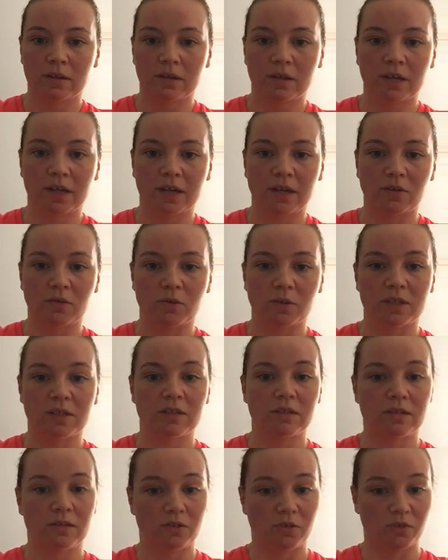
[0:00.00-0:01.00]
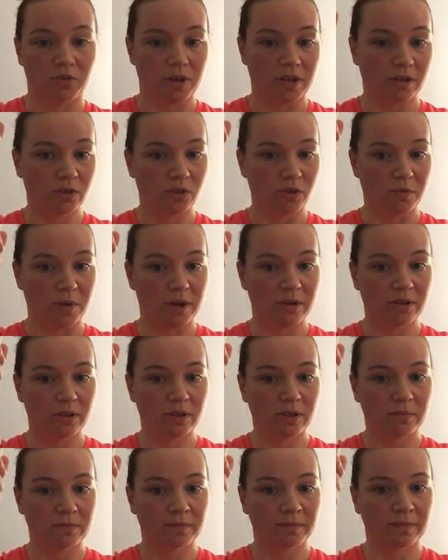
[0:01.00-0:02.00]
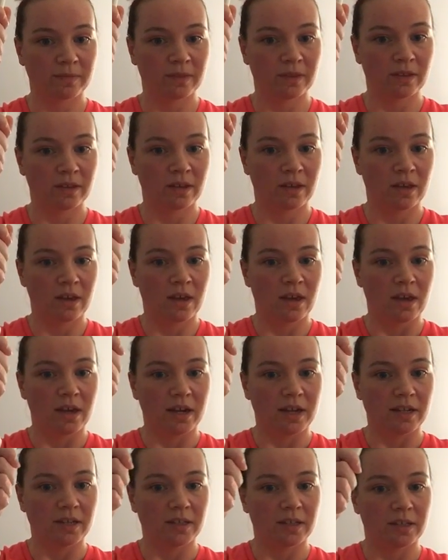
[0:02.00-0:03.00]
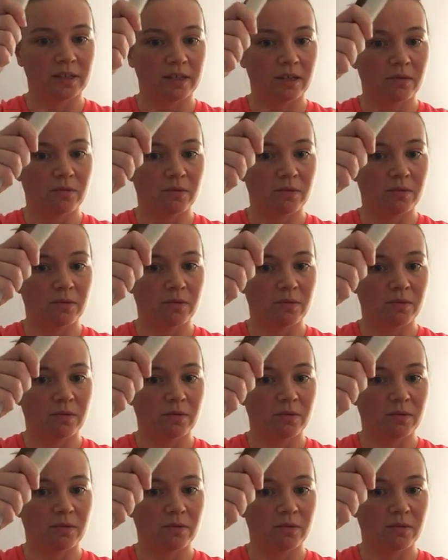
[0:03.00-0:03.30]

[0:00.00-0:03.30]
kind of goes into the joint too much, and then suddenly